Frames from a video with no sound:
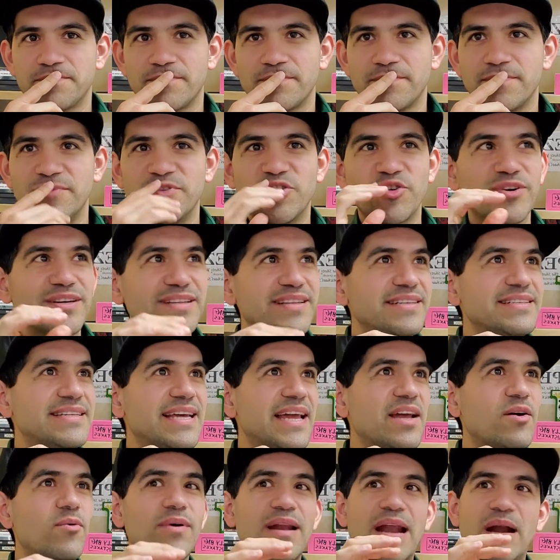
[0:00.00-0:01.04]
During the
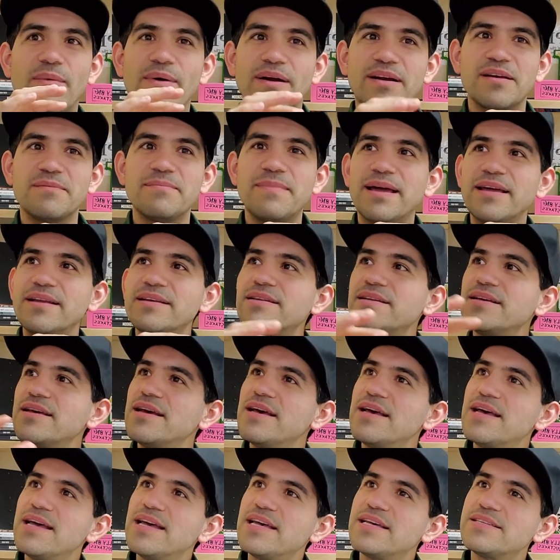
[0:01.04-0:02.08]
day, what I recommend
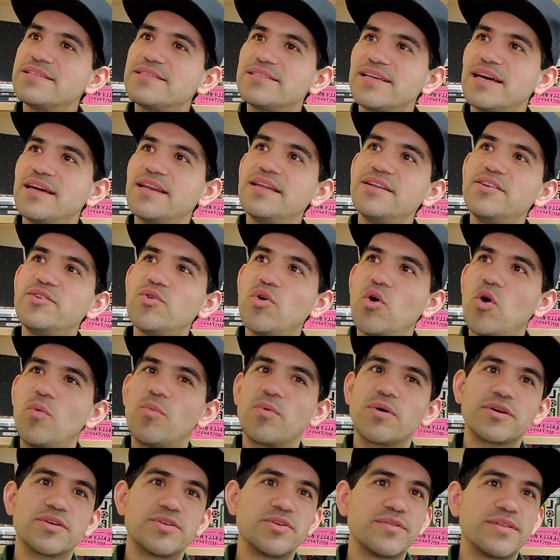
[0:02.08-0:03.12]
is study, do
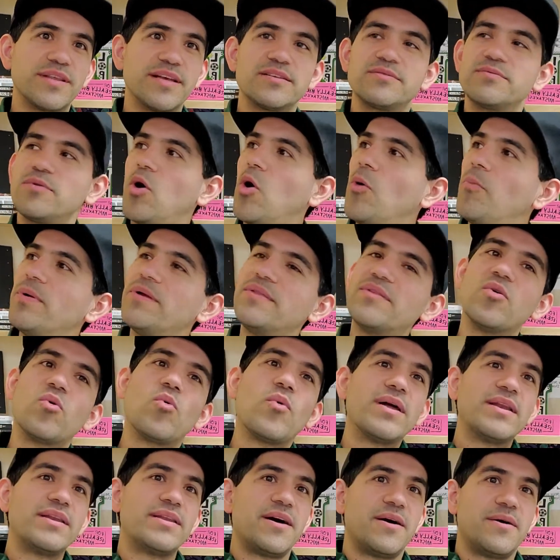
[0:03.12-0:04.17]
homework, do things, open the
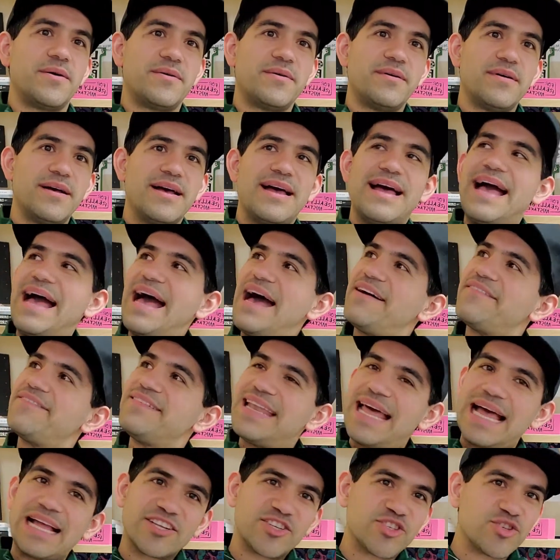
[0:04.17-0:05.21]
window. Have
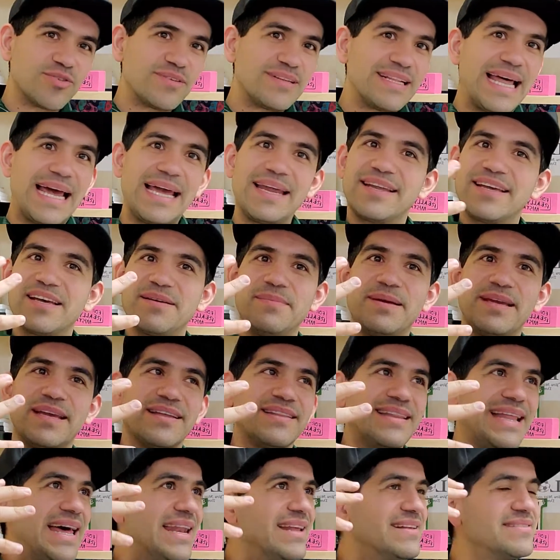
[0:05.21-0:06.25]
natural light coming in.
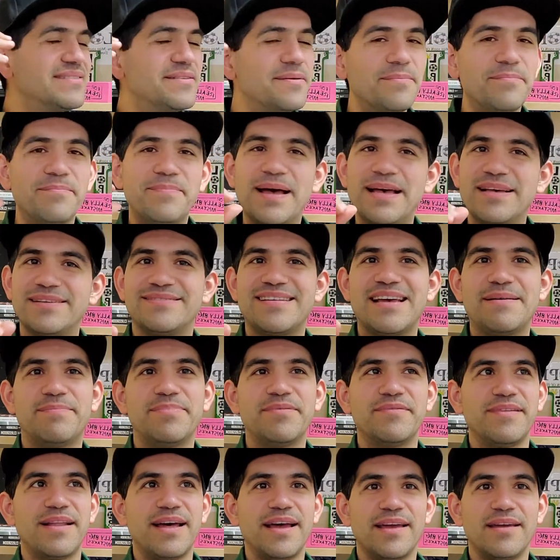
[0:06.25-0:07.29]
That is the best type
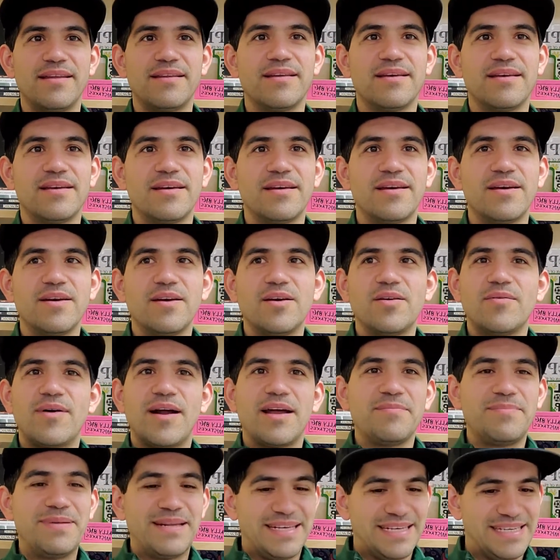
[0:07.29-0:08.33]
of light,
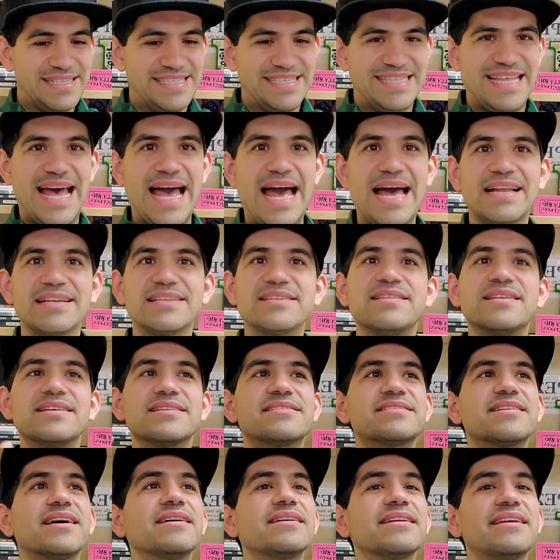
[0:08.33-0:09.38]
right? Because the
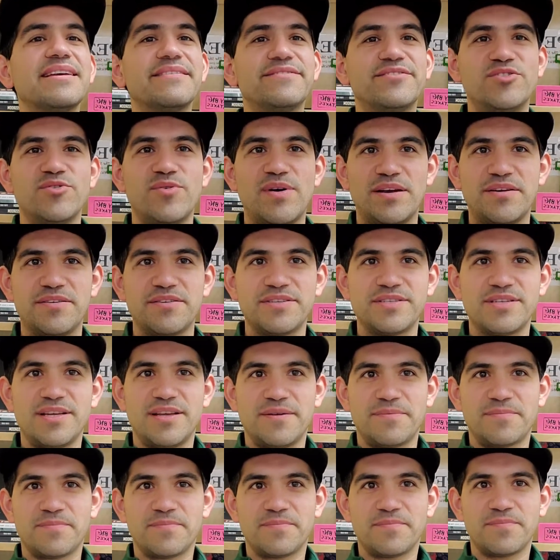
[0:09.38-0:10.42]
sun gives you energy.
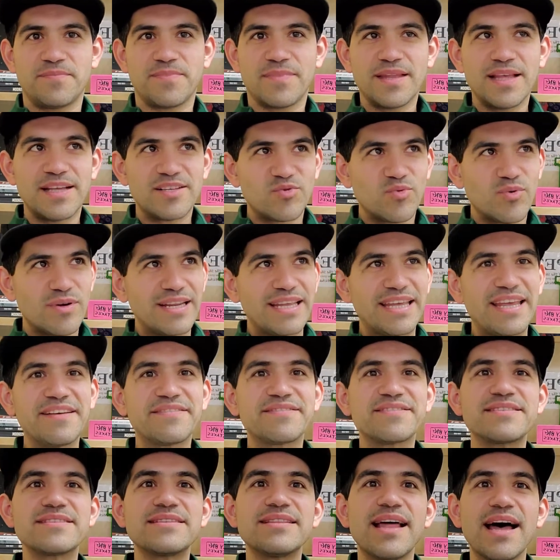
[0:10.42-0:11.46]
It's what gives
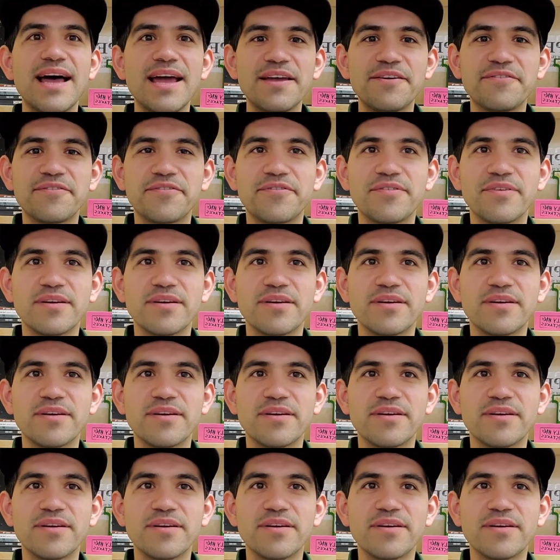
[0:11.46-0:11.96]
us life.